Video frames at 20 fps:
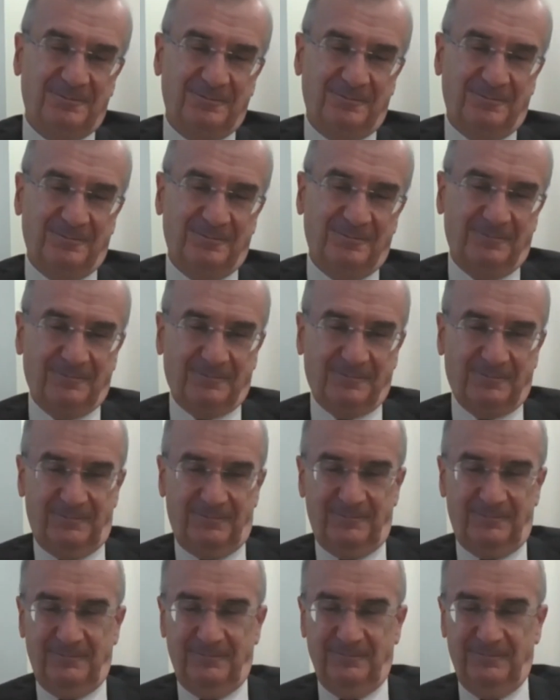
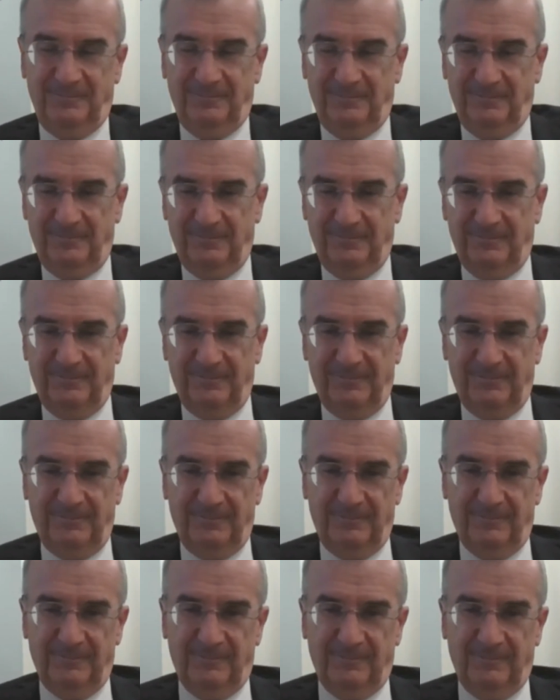
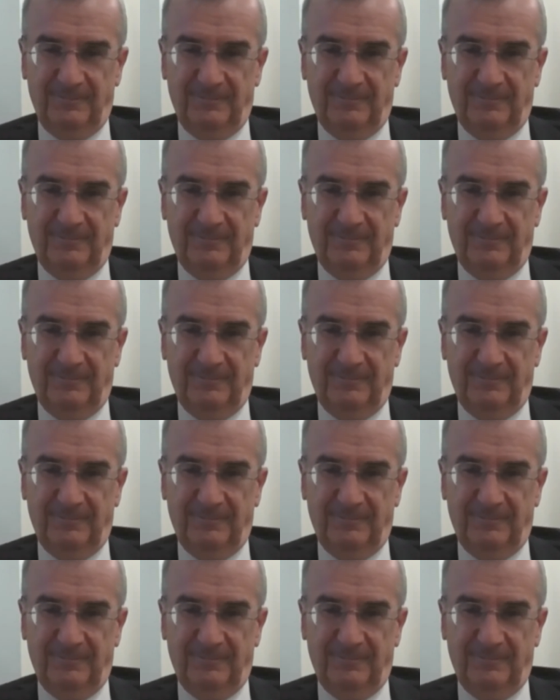[no speech]